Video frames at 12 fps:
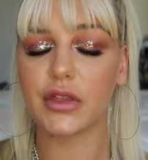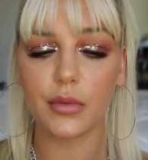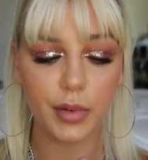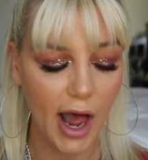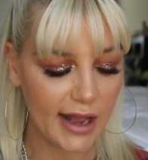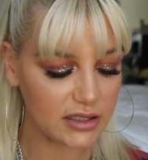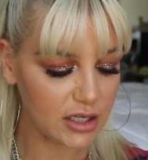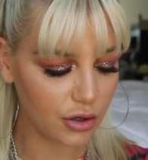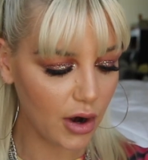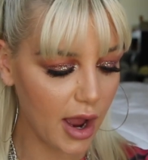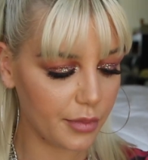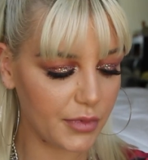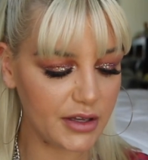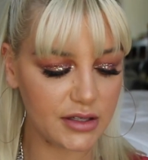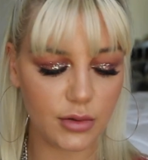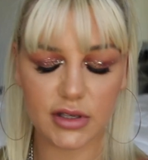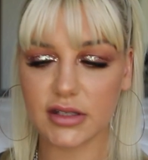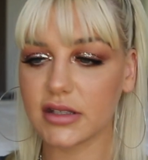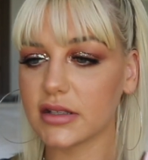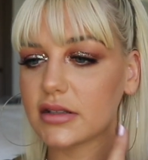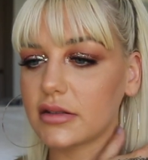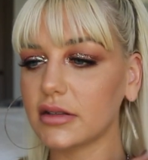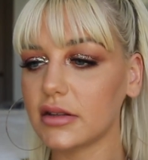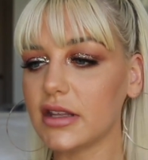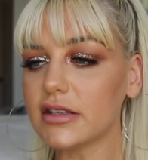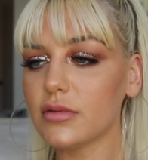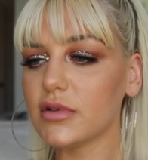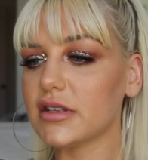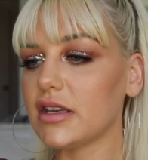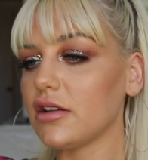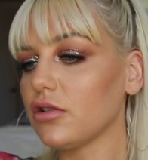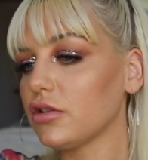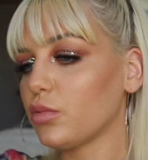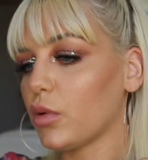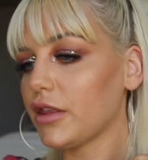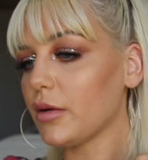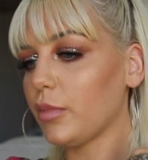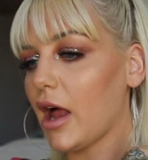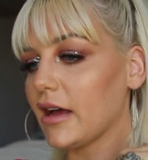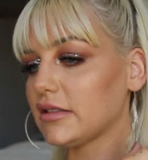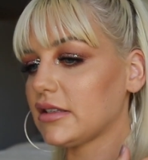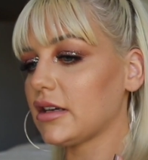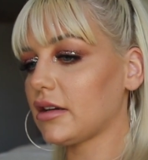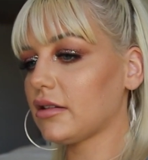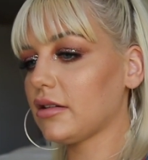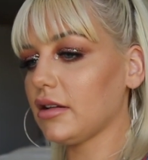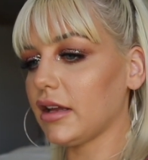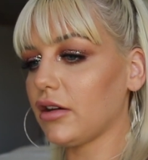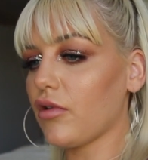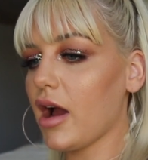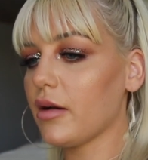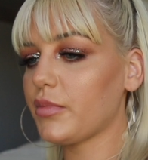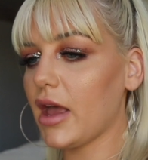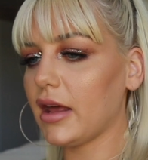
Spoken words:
The plastic wrap, this was healed with a plastic cling wrap,